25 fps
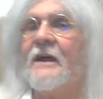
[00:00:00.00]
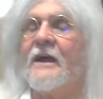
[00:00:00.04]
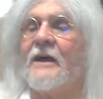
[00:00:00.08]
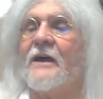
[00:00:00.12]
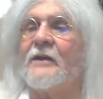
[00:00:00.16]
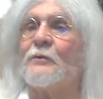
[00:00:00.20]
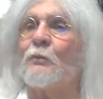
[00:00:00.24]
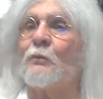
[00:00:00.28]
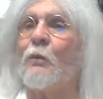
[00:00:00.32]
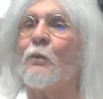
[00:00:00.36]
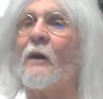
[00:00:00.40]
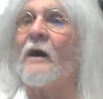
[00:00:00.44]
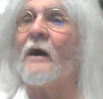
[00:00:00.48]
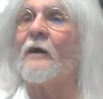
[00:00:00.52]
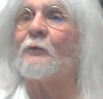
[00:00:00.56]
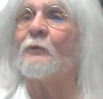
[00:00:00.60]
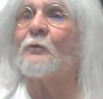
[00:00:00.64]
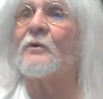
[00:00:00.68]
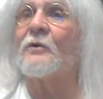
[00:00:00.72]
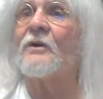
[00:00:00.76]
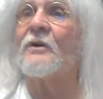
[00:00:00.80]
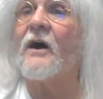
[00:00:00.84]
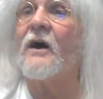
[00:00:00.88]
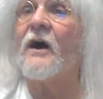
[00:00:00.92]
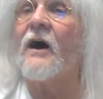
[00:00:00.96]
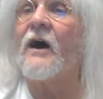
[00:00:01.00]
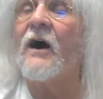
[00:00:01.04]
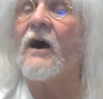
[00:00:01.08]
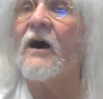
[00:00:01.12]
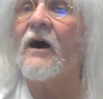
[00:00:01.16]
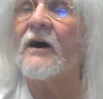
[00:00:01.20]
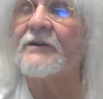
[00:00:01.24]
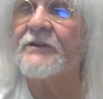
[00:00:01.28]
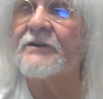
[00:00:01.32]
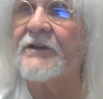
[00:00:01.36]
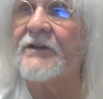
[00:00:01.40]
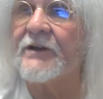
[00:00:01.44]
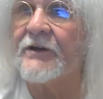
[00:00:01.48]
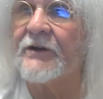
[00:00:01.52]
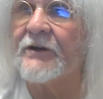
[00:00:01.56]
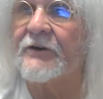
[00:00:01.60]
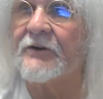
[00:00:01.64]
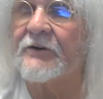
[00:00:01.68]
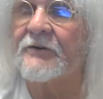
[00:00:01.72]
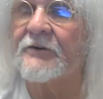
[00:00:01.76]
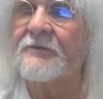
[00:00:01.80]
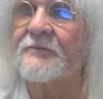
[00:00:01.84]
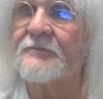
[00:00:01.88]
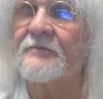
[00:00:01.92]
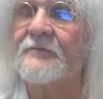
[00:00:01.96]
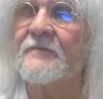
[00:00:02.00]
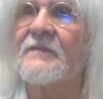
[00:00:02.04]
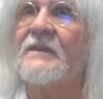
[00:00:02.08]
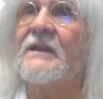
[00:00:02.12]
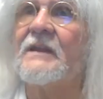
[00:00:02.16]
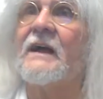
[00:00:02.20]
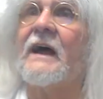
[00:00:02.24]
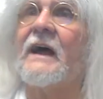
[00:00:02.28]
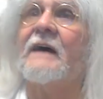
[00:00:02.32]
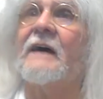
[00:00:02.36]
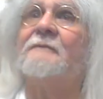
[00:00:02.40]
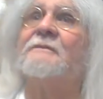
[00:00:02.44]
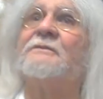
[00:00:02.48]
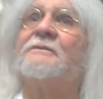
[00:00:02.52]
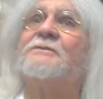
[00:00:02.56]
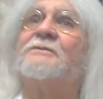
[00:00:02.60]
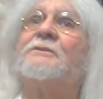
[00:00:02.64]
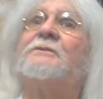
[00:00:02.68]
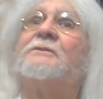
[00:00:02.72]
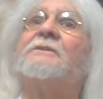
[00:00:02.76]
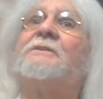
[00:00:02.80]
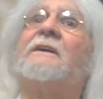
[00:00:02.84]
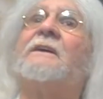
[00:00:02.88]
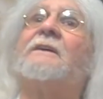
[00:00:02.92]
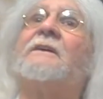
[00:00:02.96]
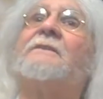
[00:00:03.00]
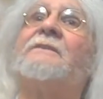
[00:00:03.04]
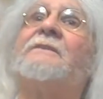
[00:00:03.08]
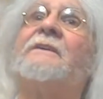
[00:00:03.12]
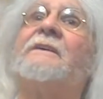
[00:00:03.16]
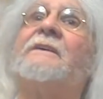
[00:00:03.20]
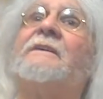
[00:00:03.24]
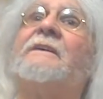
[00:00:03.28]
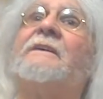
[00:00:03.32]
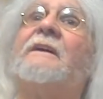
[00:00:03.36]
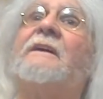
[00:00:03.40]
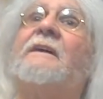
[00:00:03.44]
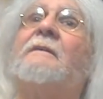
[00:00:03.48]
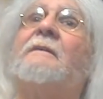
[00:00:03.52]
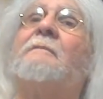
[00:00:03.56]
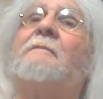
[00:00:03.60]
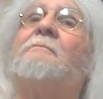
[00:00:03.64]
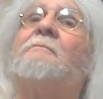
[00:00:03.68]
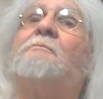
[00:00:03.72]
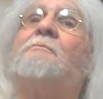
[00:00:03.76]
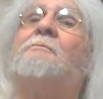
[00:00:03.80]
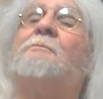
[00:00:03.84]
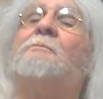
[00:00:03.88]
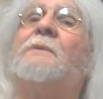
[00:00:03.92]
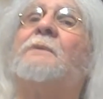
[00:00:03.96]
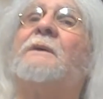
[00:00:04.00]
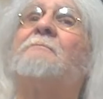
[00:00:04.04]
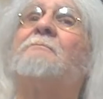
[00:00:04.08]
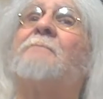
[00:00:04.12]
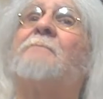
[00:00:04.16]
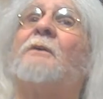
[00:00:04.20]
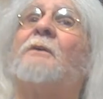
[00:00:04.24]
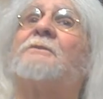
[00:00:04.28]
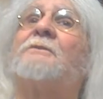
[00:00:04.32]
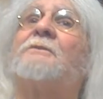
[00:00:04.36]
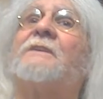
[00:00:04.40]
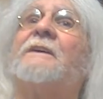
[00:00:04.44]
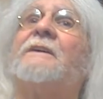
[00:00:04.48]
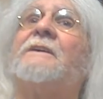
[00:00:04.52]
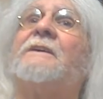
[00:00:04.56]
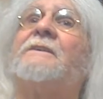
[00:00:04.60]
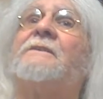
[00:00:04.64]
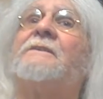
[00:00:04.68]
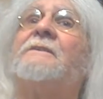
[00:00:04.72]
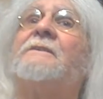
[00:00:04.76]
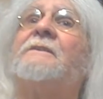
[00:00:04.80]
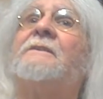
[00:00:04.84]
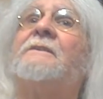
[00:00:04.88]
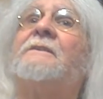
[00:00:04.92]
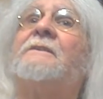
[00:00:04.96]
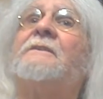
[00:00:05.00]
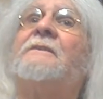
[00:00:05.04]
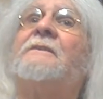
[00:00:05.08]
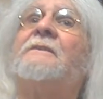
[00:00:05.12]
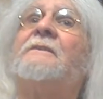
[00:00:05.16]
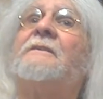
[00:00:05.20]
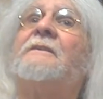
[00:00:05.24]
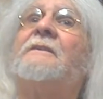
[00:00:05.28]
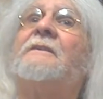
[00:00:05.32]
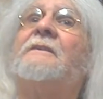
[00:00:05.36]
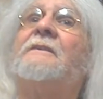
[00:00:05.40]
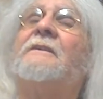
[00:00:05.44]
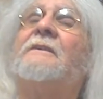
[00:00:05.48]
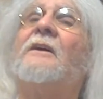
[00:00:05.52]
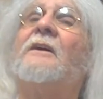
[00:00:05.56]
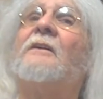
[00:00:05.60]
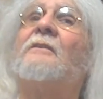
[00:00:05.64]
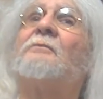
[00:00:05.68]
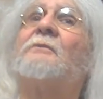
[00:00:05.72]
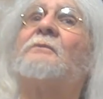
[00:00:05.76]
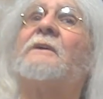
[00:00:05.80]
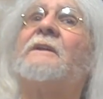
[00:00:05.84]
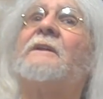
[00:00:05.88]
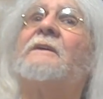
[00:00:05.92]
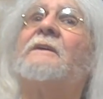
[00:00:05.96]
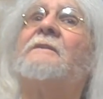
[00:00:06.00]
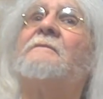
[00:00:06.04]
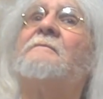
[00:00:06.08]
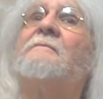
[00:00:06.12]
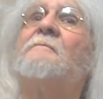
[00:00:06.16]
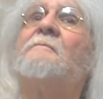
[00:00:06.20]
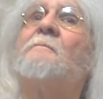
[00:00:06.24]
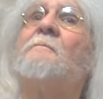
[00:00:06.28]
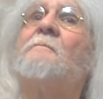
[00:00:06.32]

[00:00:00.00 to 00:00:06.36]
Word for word: And while we're on here, haven't you done the uh, pen boutique already?